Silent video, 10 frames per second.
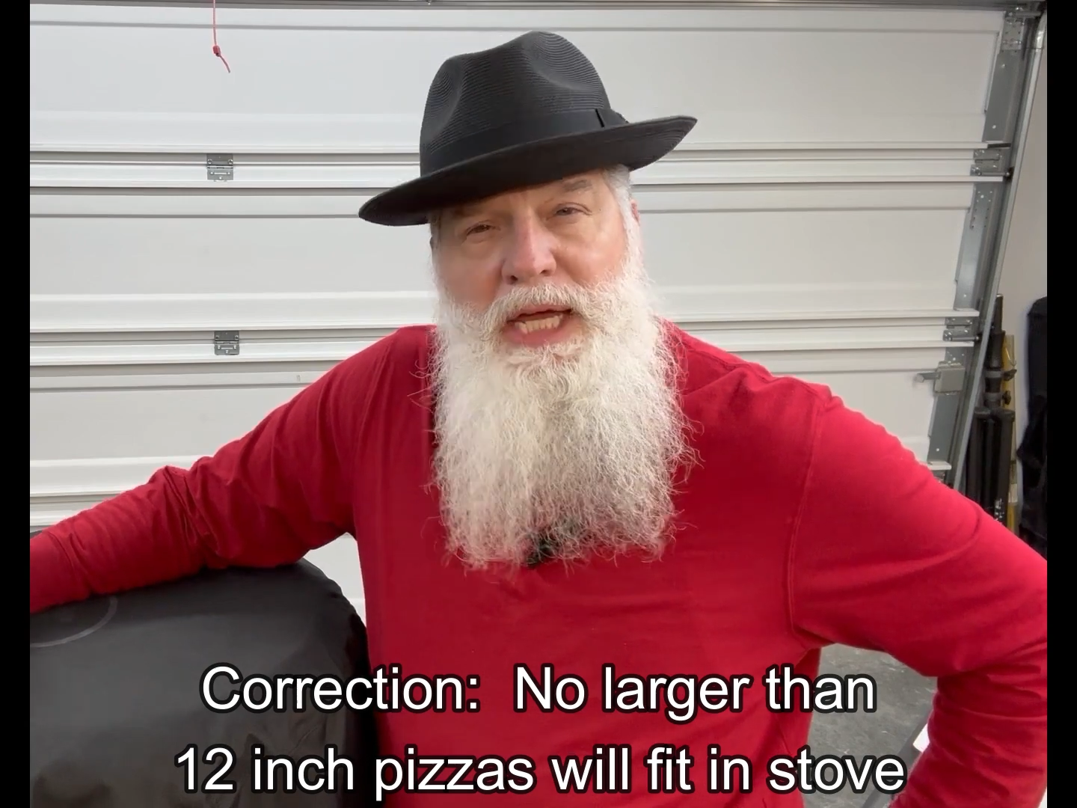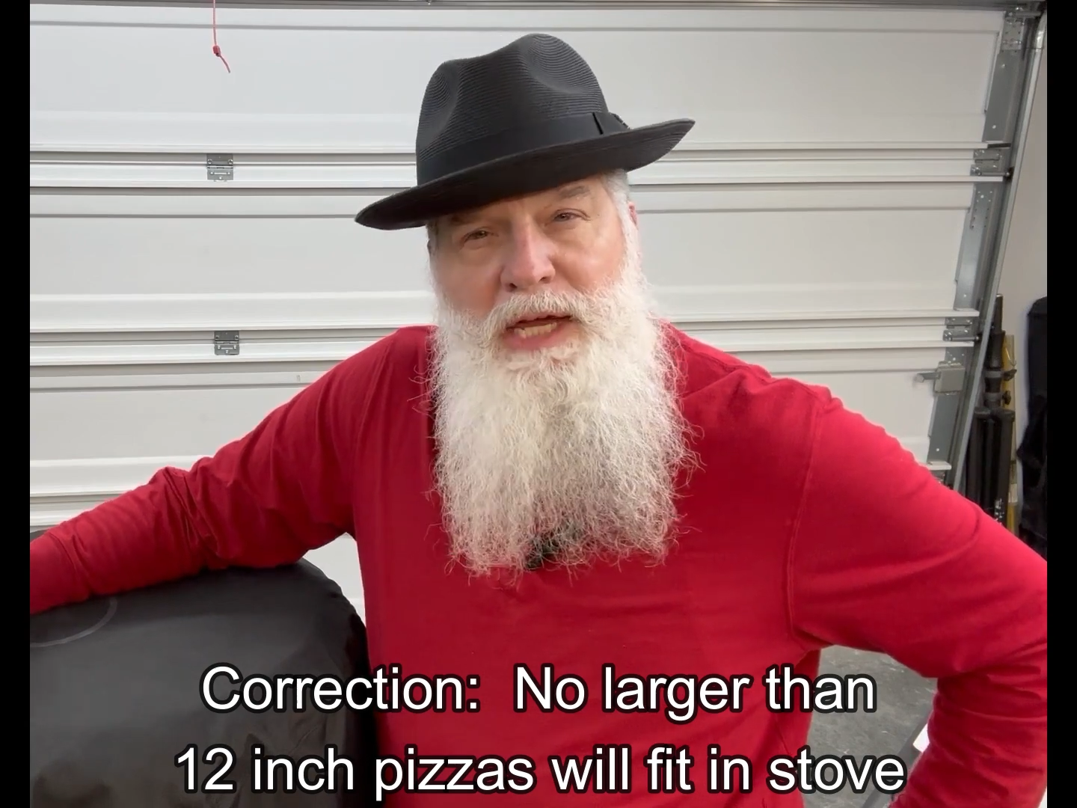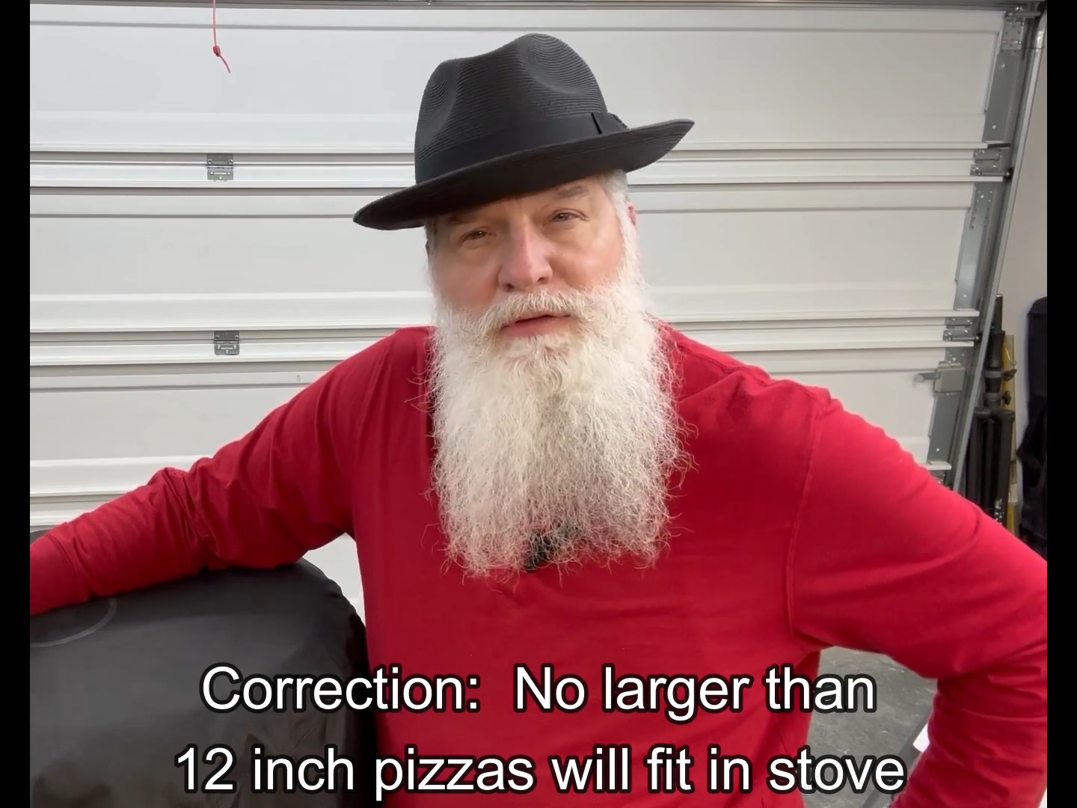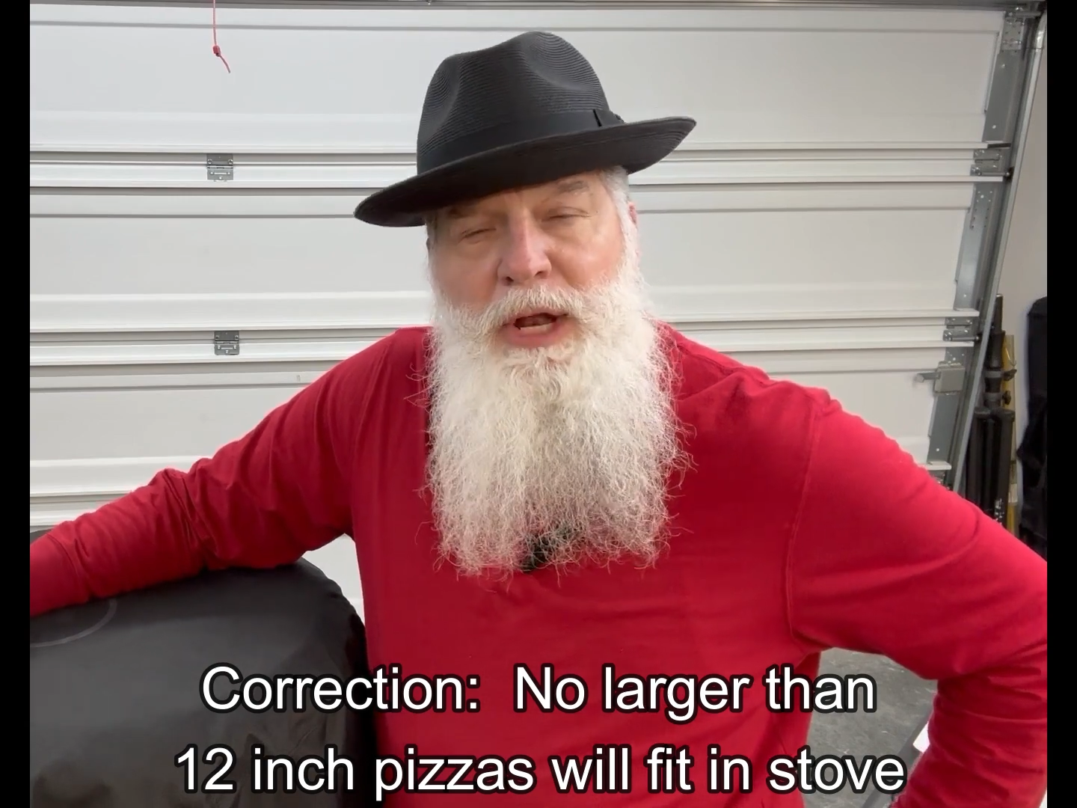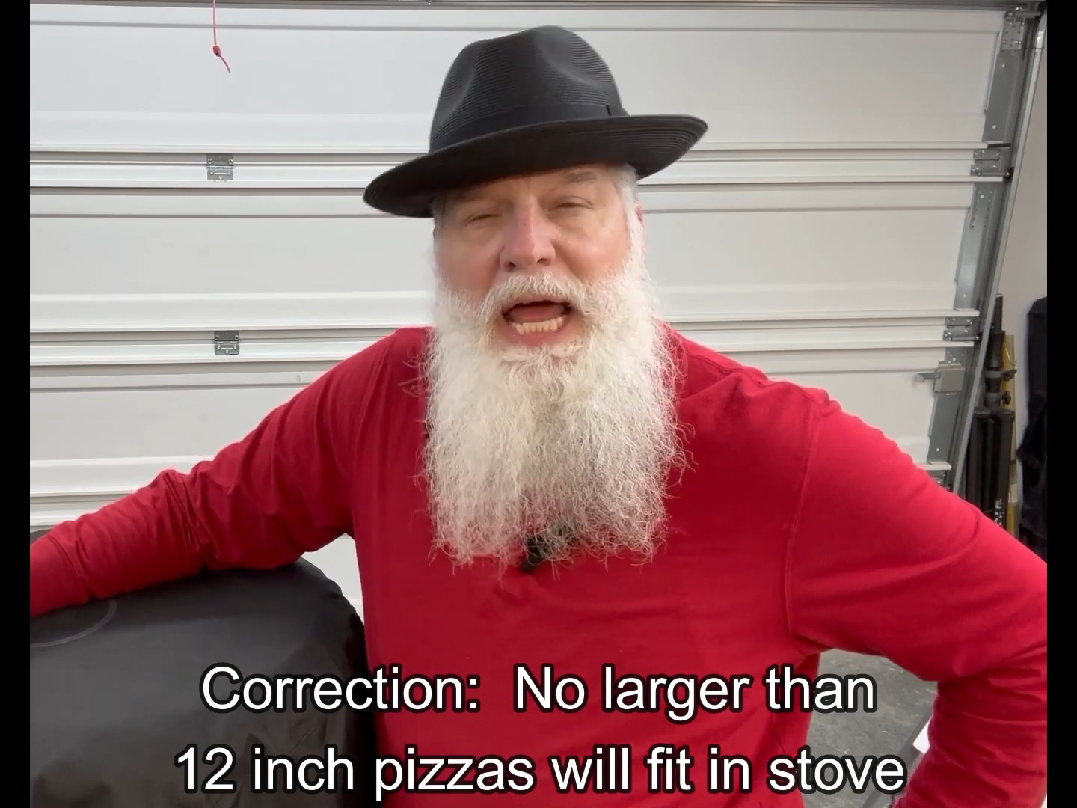
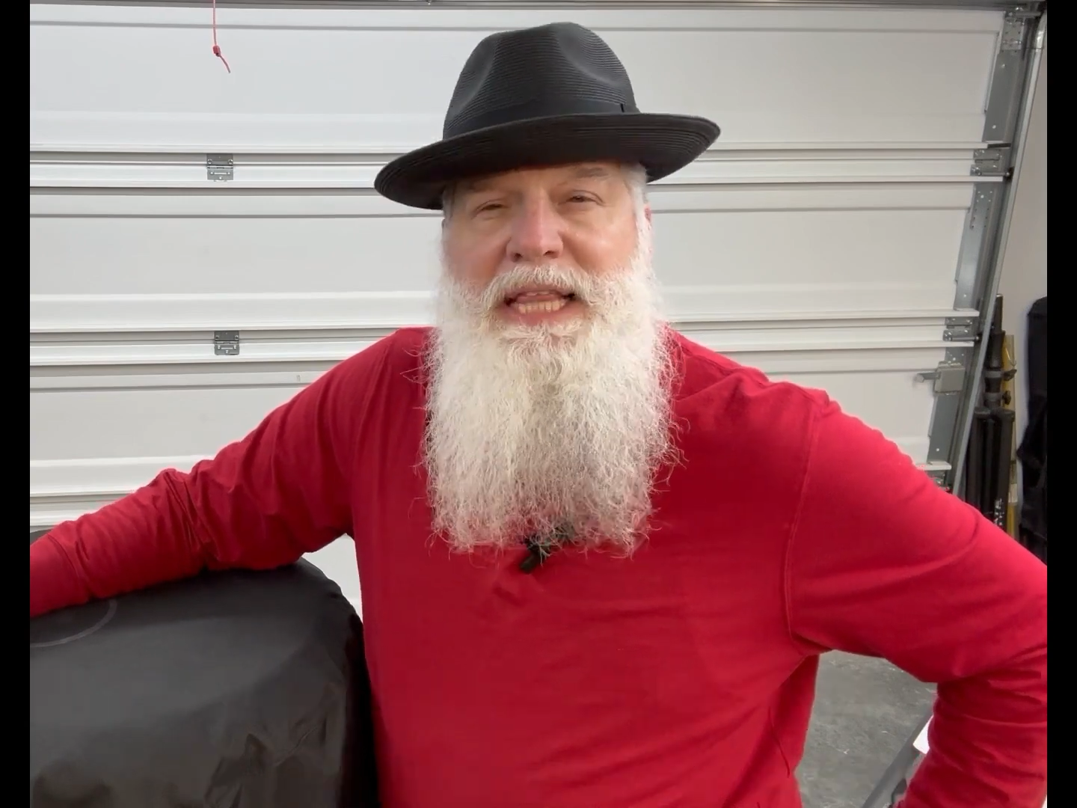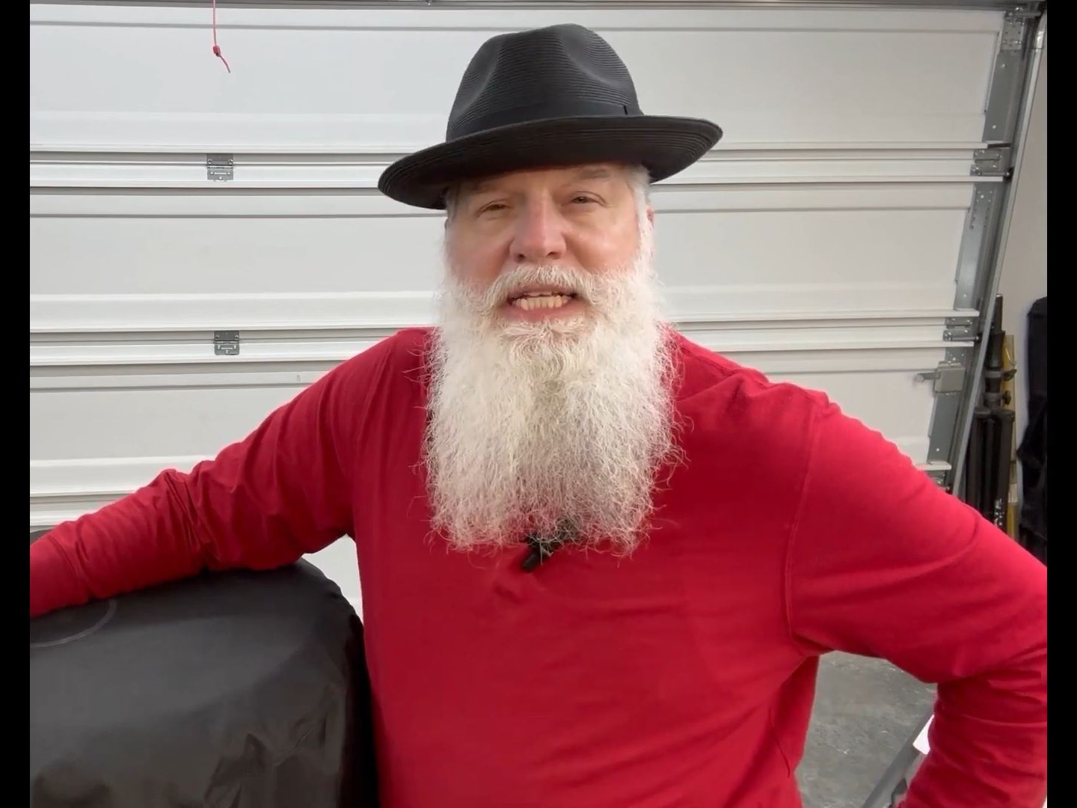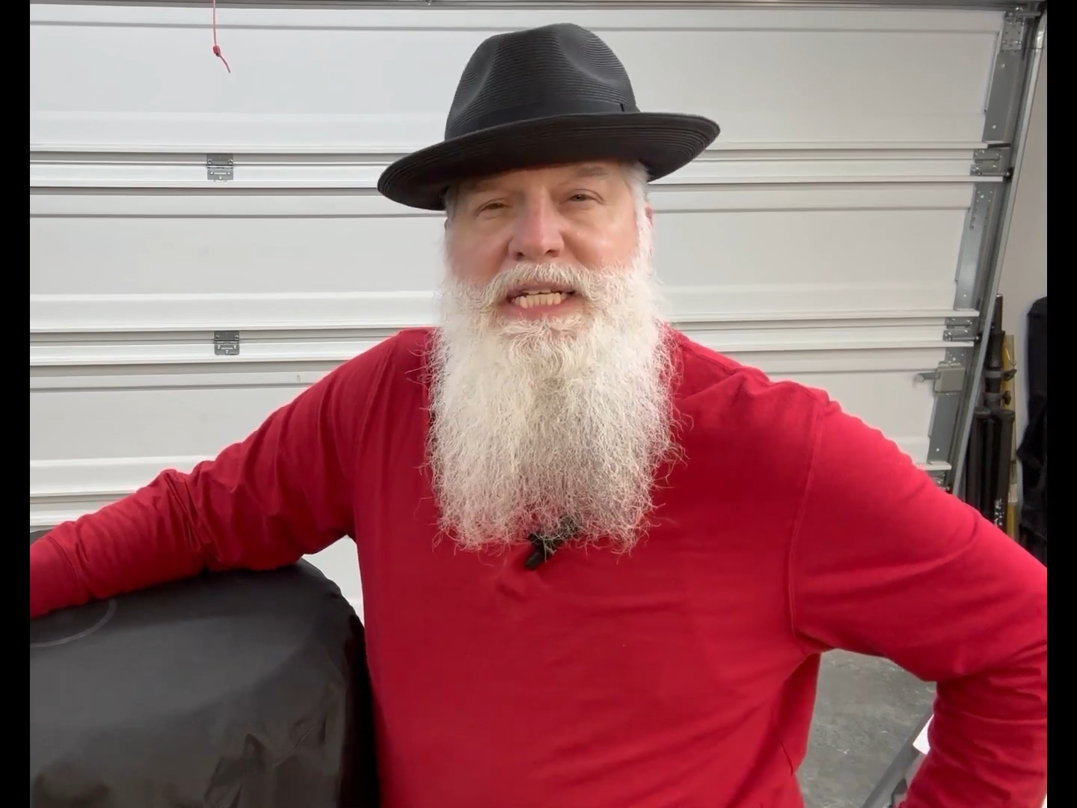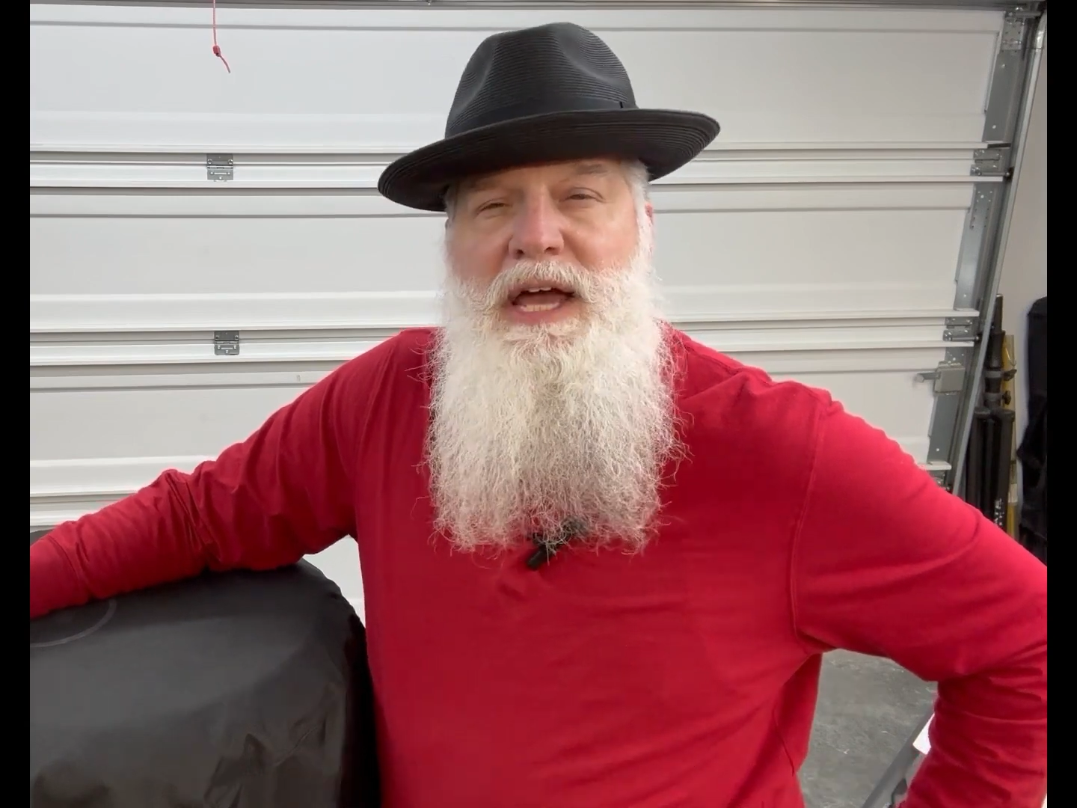If you like this